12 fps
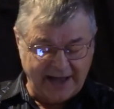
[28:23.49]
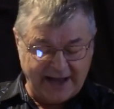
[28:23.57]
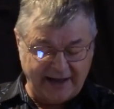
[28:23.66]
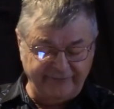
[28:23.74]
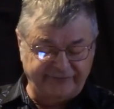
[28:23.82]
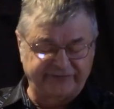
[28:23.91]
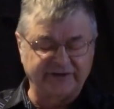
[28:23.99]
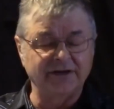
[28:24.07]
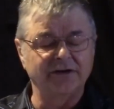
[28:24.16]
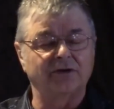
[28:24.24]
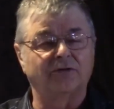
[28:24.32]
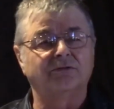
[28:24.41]
I've
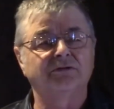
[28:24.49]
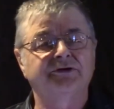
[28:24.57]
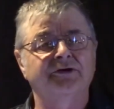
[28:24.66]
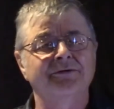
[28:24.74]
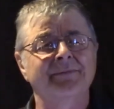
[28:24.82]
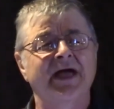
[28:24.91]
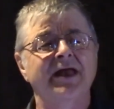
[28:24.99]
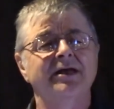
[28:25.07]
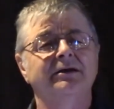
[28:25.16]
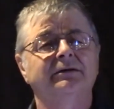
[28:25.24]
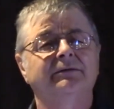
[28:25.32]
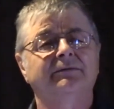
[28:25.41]
seen older
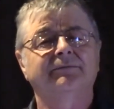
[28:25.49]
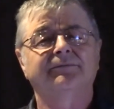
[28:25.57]
men,